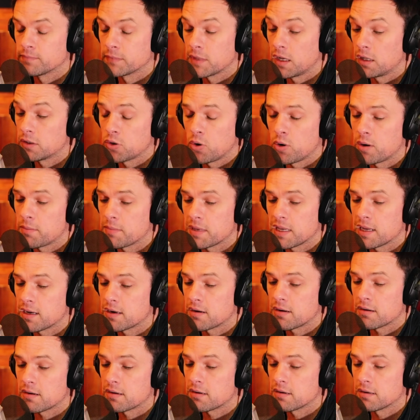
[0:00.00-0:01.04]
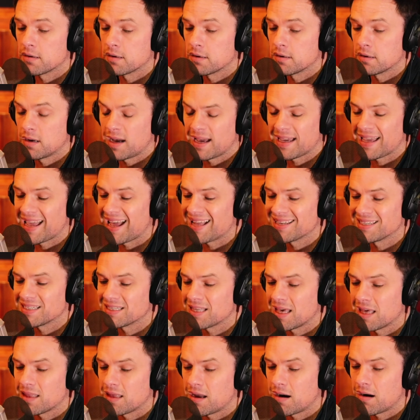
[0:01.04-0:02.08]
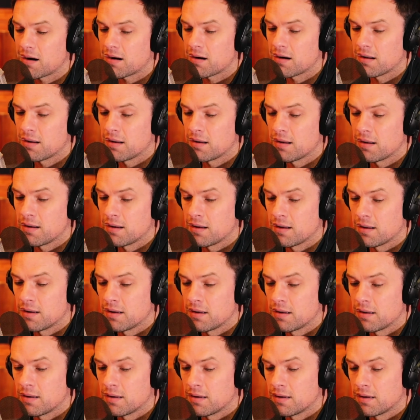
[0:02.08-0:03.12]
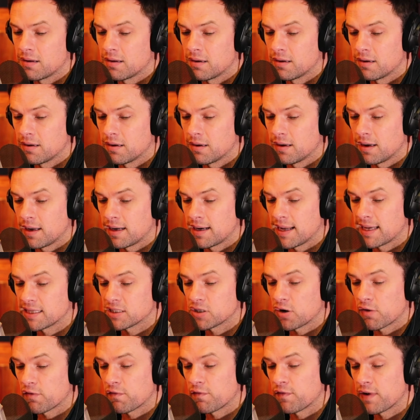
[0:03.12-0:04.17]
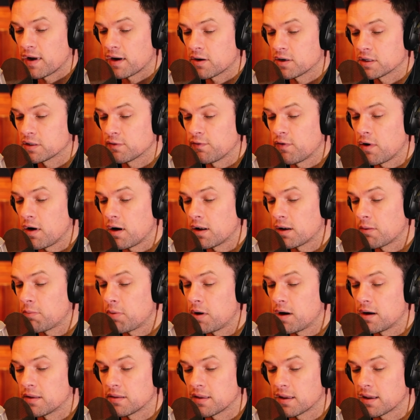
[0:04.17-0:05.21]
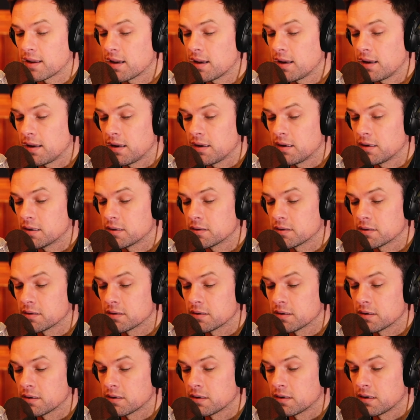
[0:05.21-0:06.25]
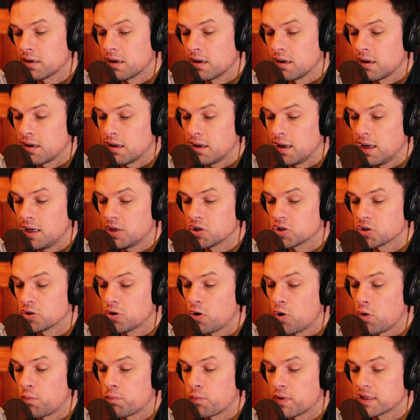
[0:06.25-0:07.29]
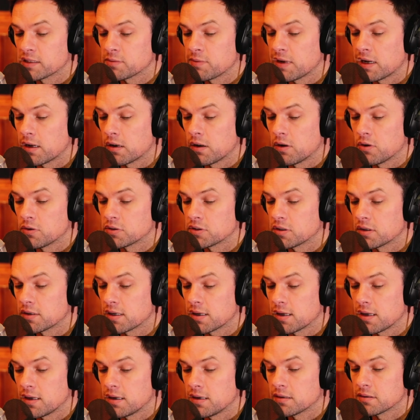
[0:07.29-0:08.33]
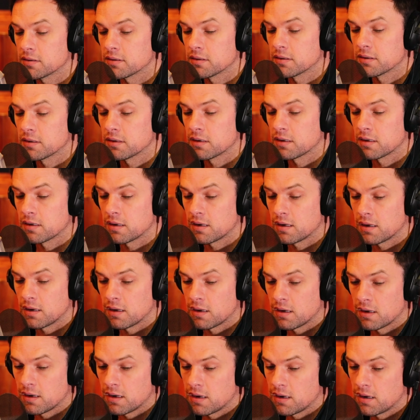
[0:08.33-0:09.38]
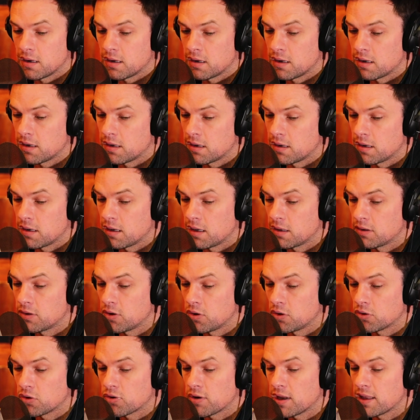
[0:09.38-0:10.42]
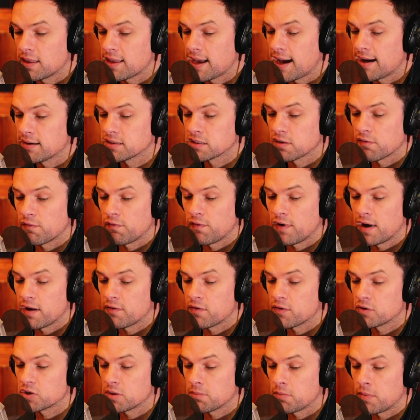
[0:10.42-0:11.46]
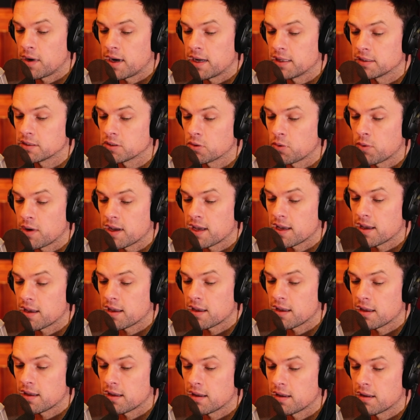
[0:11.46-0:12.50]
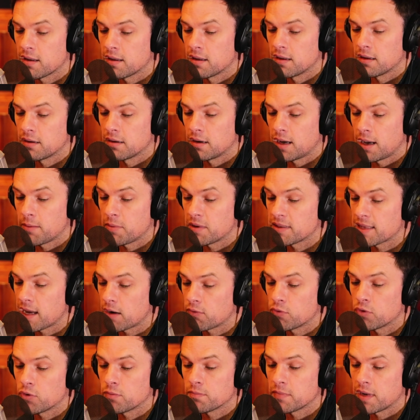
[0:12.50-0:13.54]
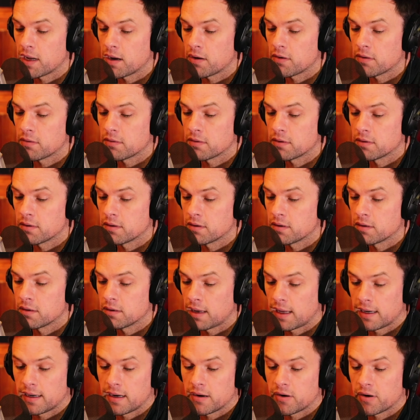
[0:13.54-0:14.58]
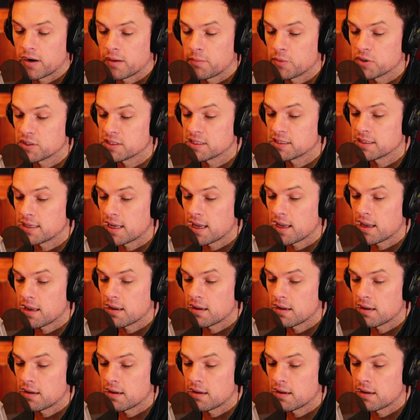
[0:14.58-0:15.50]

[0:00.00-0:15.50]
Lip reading: Although I'm here, I can't stay there. And as your fingers fall upon the keys, each note brings me closer to ease. And though 3,500 miles away, I'm in that room now, and here I must stay.